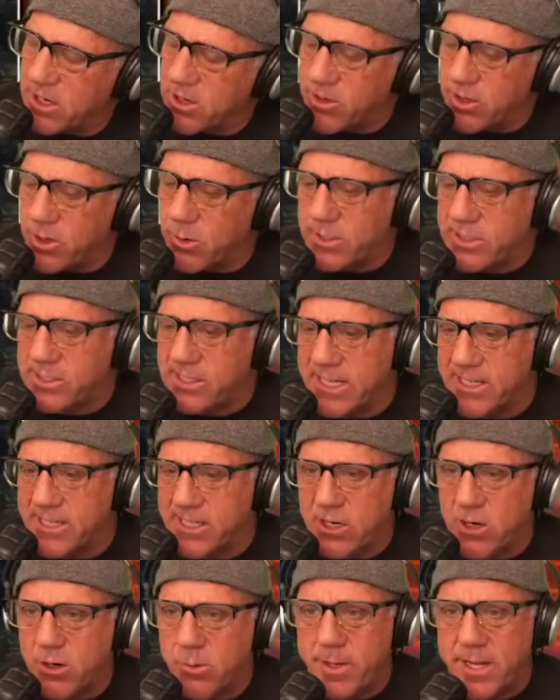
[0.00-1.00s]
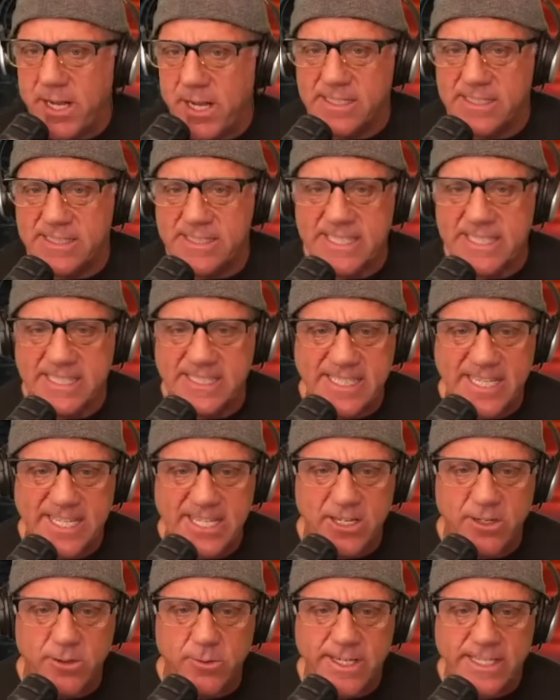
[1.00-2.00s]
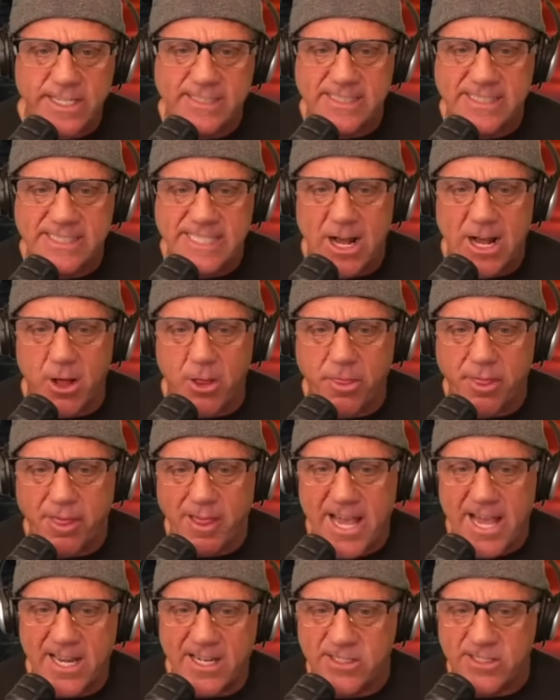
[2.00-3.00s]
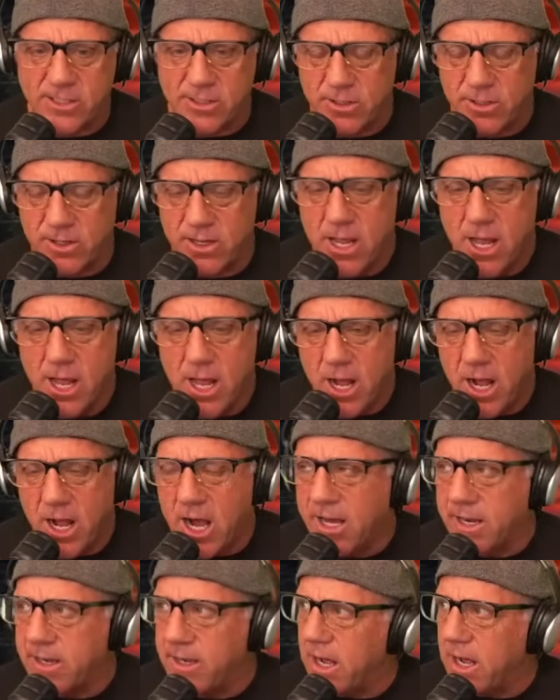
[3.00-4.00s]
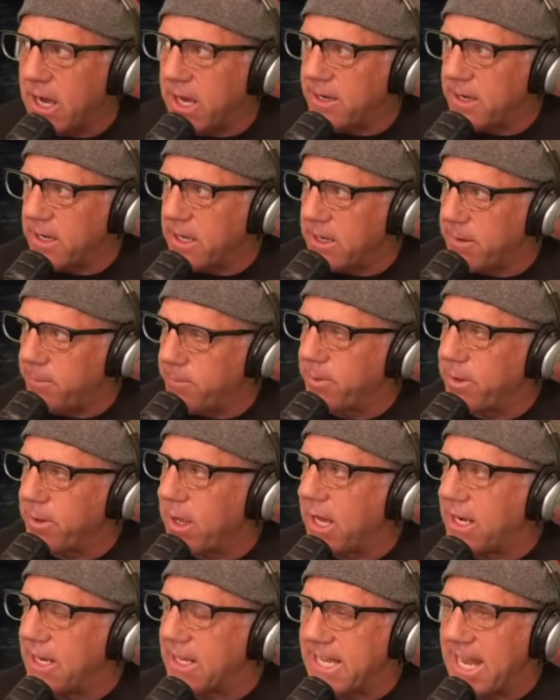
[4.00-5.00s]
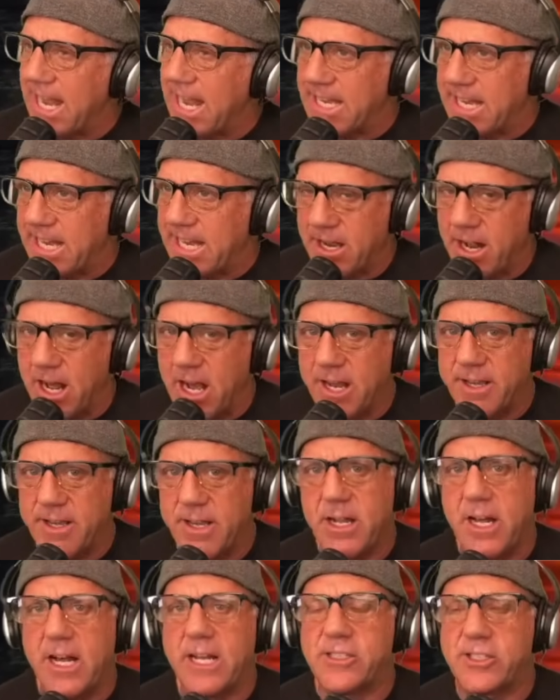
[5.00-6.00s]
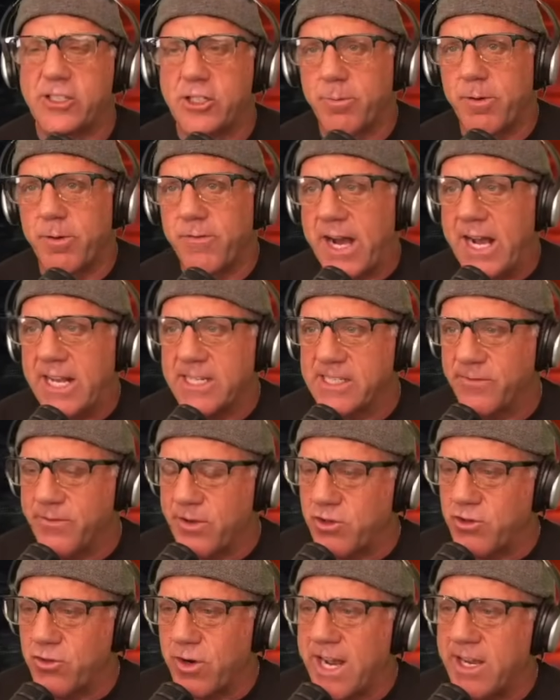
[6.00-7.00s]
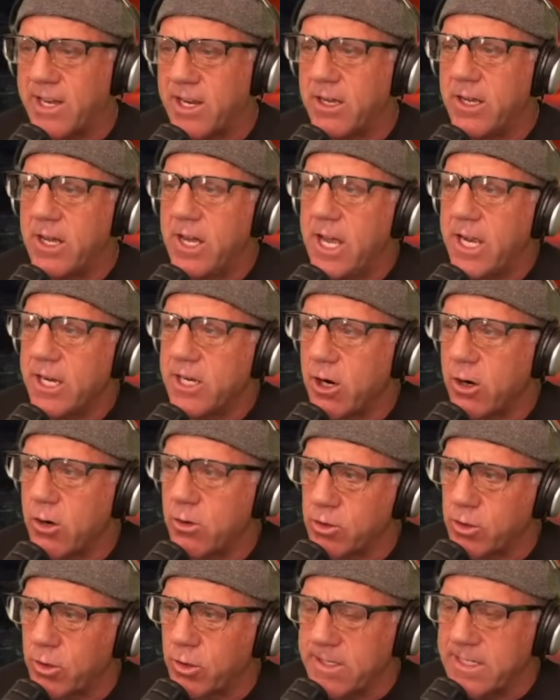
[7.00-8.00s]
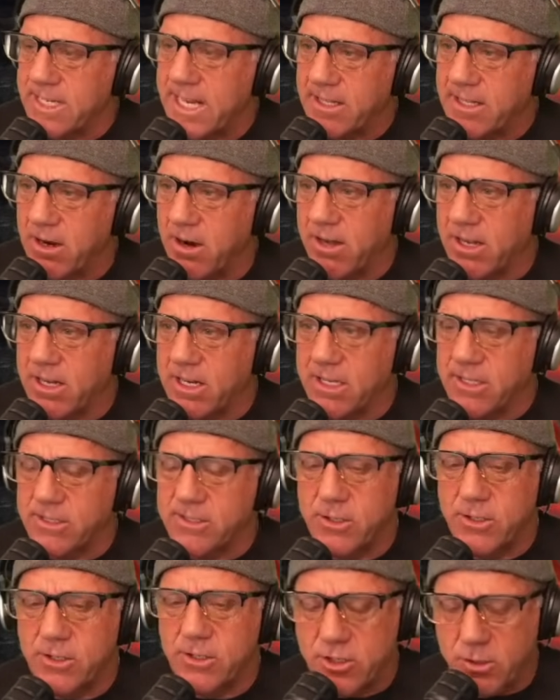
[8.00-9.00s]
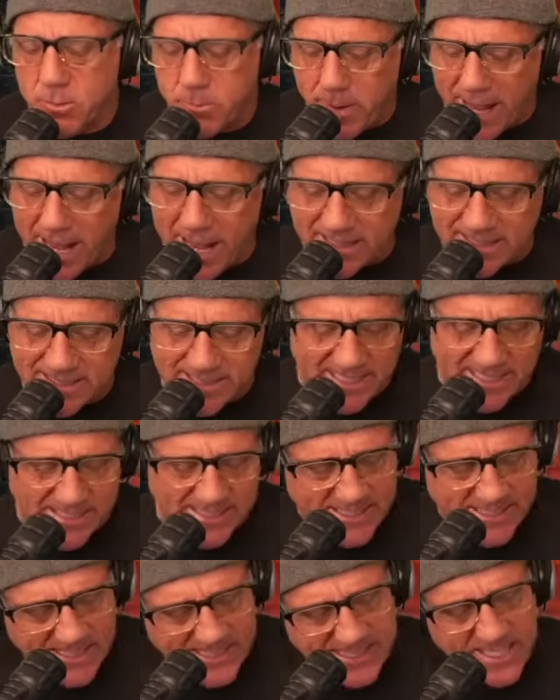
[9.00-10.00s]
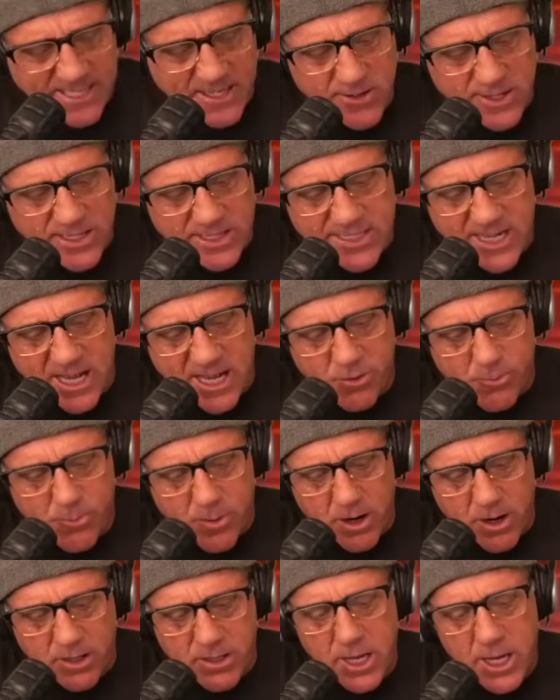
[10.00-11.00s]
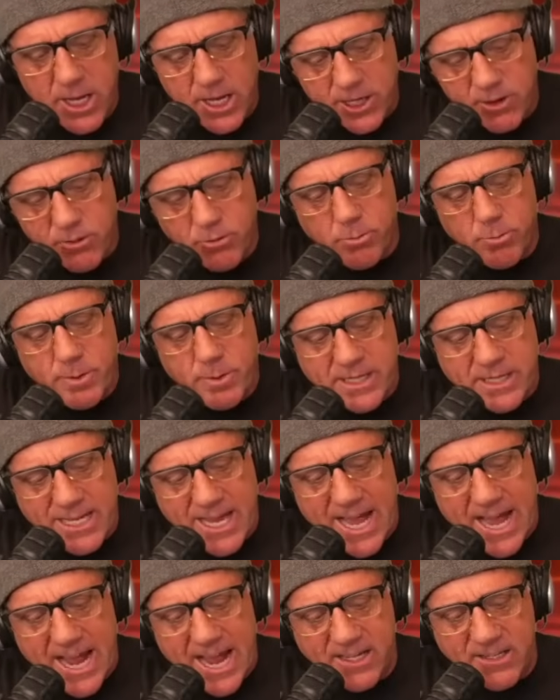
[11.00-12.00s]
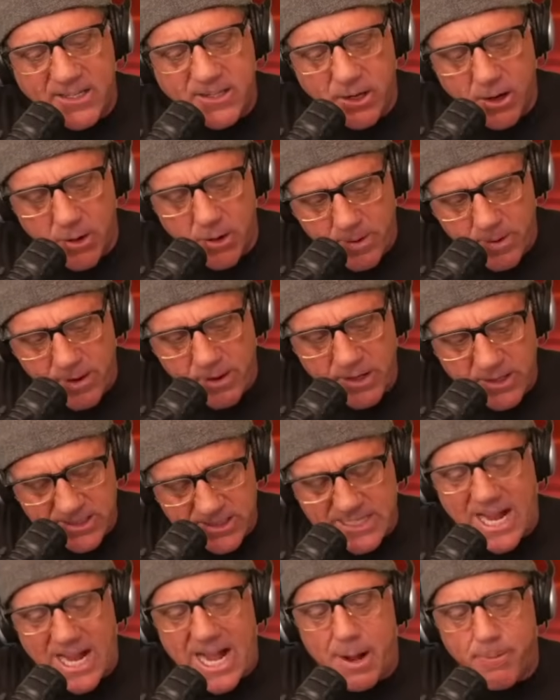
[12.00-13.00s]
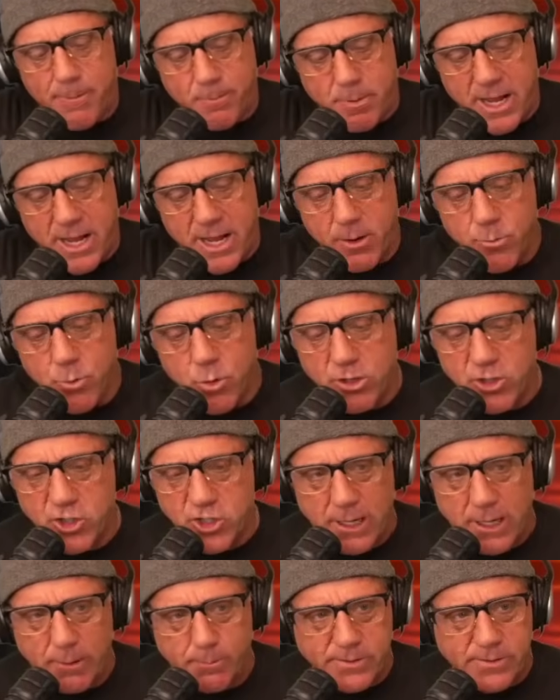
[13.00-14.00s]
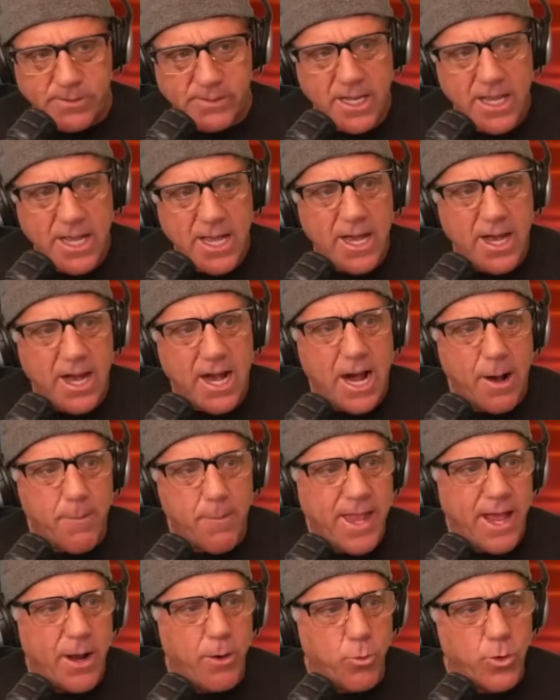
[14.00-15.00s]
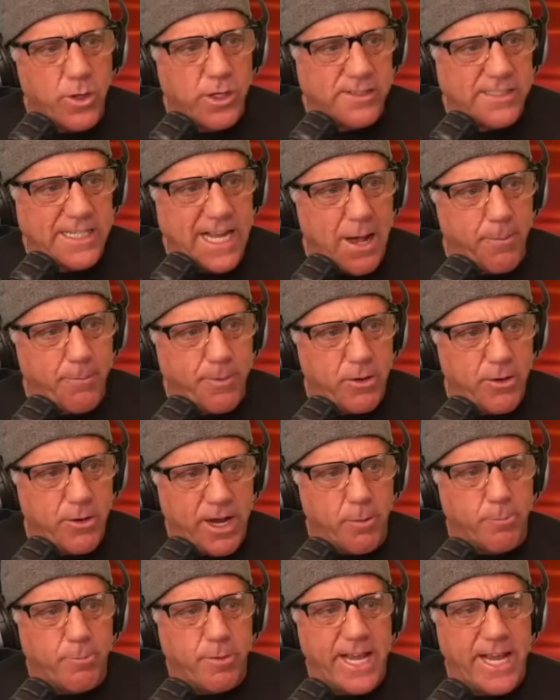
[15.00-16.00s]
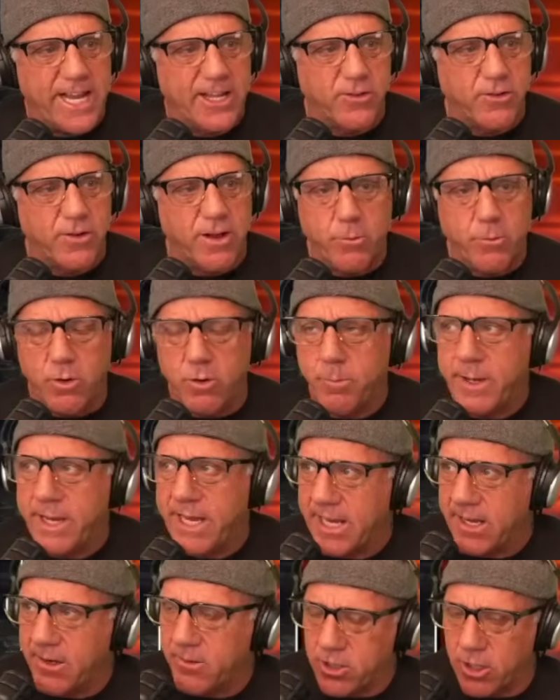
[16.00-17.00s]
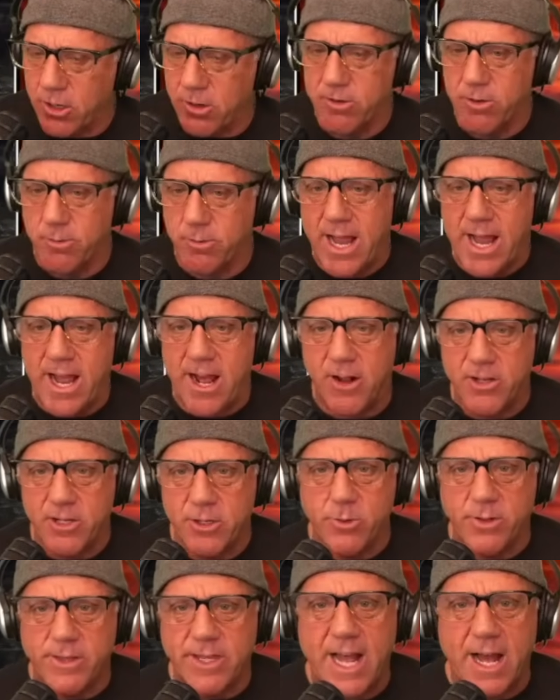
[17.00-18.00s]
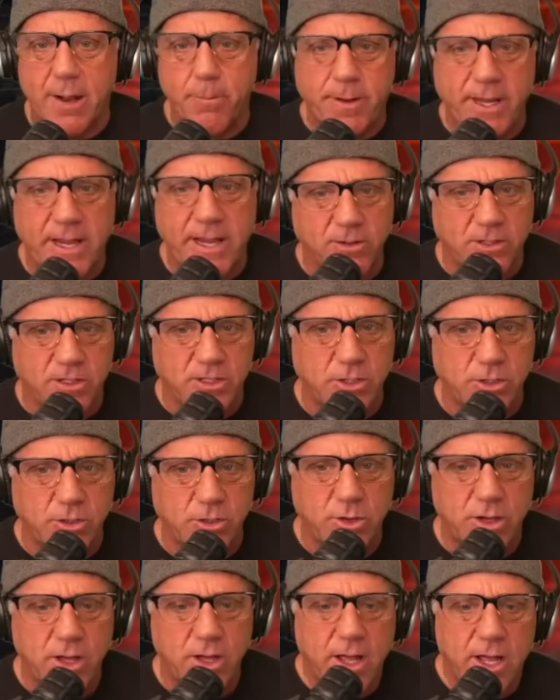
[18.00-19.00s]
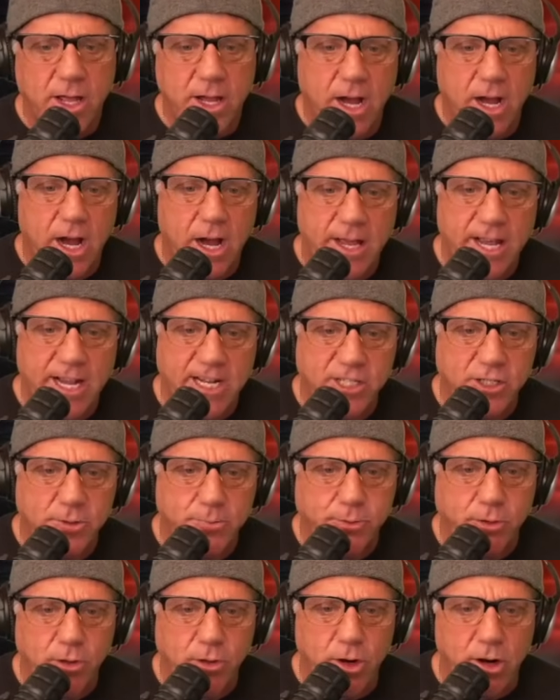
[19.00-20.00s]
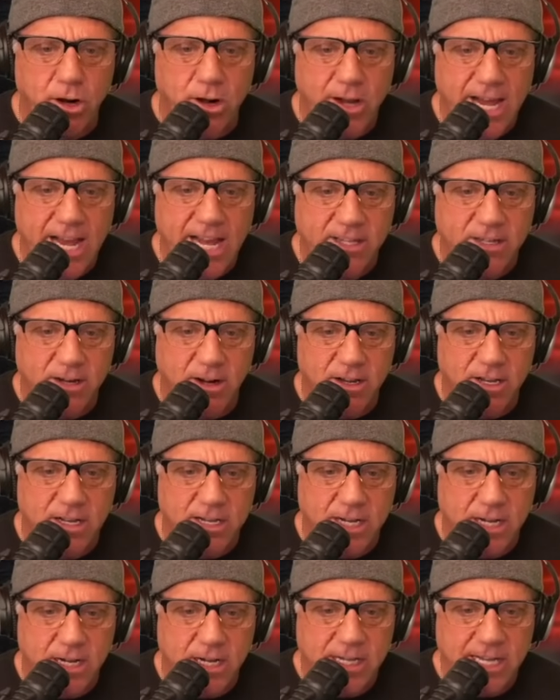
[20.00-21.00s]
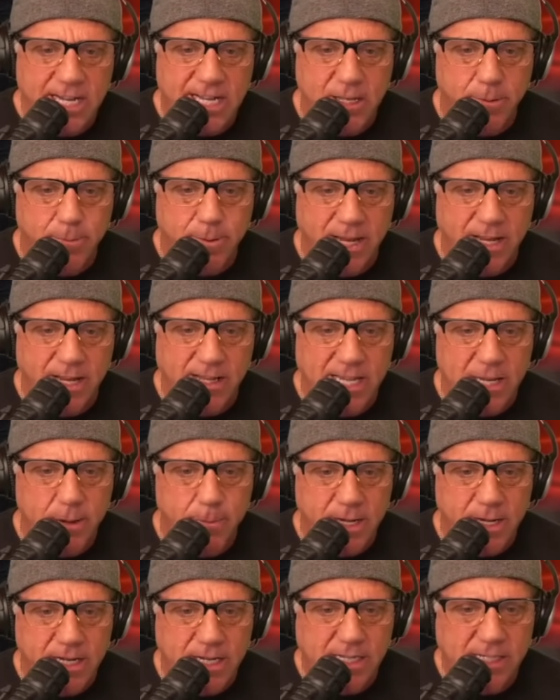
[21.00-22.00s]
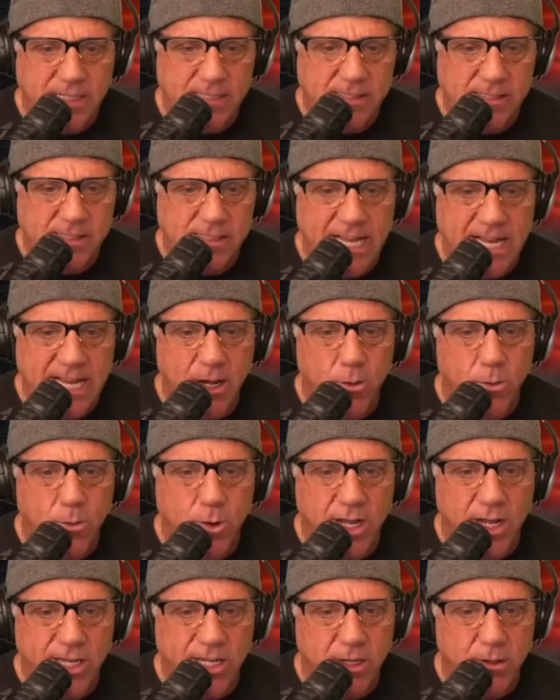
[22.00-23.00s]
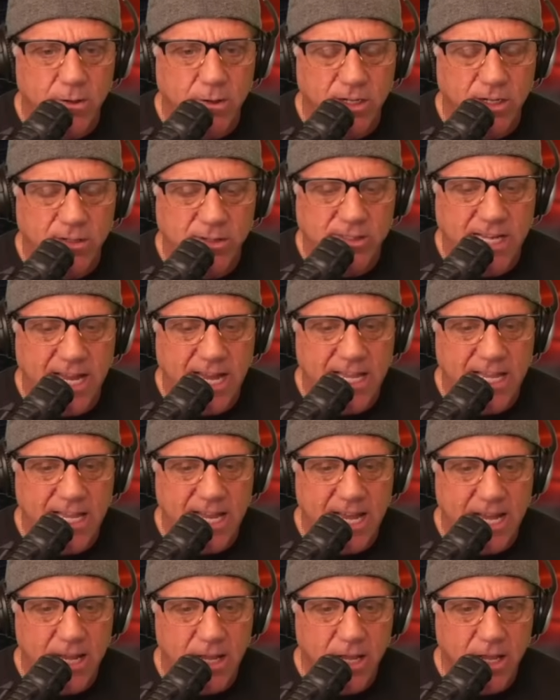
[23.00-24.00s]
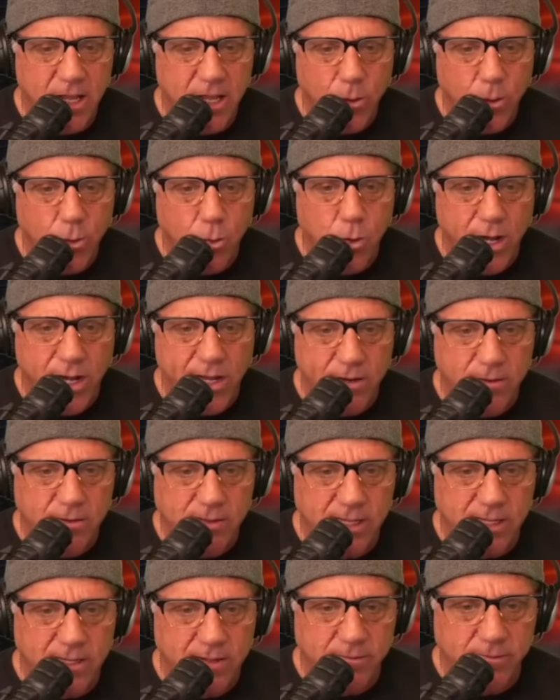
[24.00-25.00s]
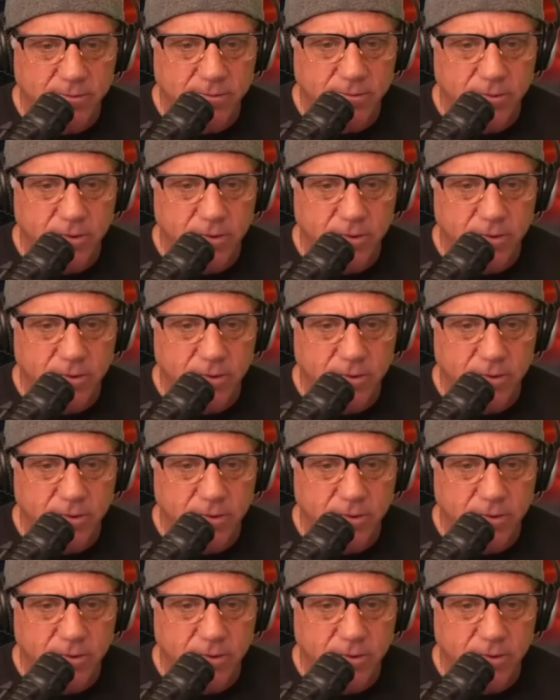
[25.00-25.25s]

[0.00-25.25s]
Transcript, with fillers: No one's allowed to go beyond 60 degrees south latitude un, un, um, unattended, un, unsupervised. If you try to go towards Antarctica, as soon as you pass that 60 degrees south mark, you will be attacked, uh, be stopped by warships um, that will stop you. Airplanes will be turned around. You will not be able to uh, explore Antarctica independently because they don't want you understanding where you live.